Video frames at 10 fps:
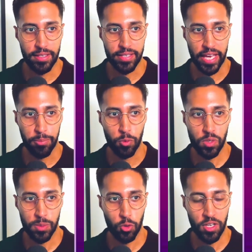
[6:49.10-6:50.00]
table,
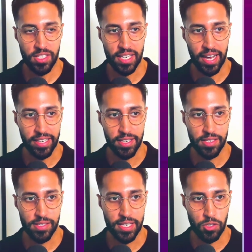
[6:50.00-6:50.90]
some content
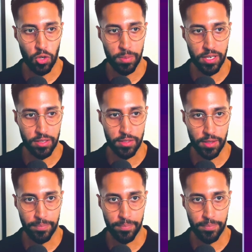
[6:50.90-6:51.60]
ideas. Here's topics.